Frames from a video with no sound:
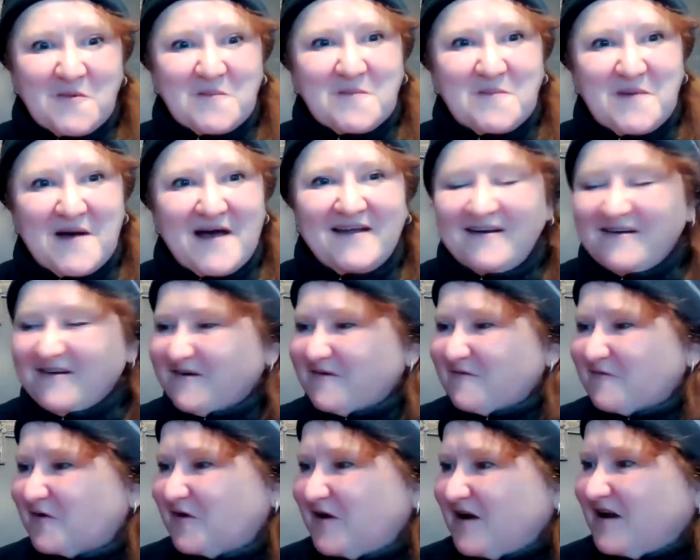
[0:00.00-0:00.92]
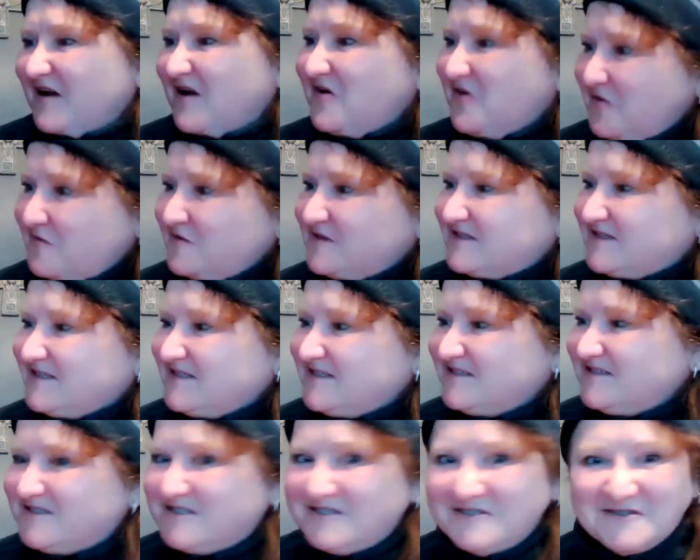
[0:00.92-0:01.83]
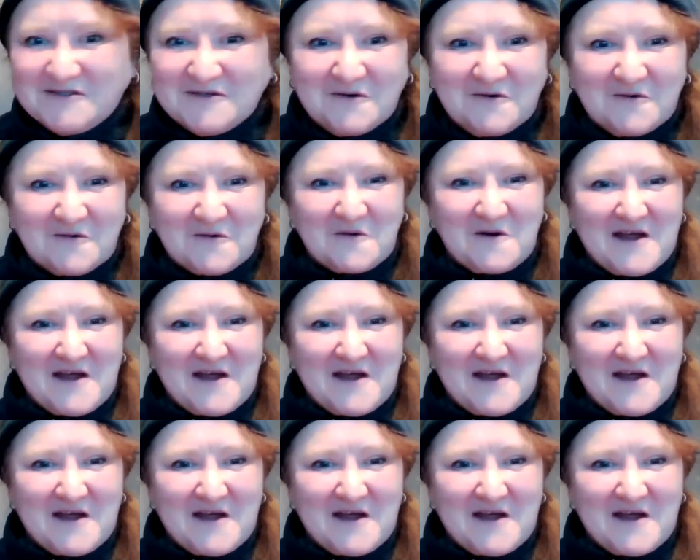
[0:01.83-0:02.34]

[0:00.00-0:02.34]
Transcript: but we're in a new season too. We're